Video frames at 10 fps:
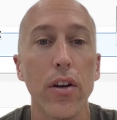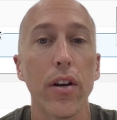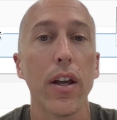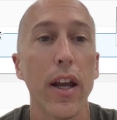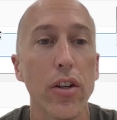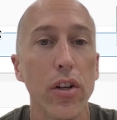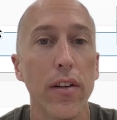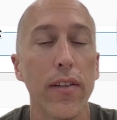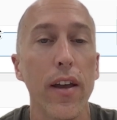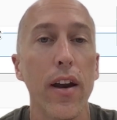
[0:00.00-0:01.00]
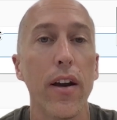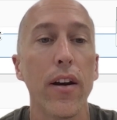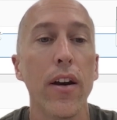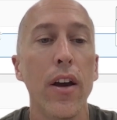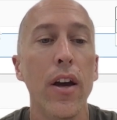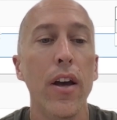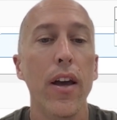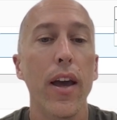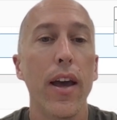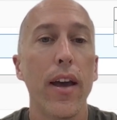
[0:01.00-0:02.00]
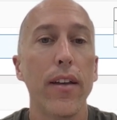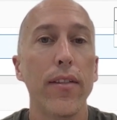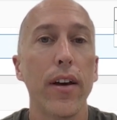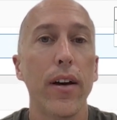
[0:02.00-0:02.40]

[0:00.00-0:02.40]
Your connection is there, and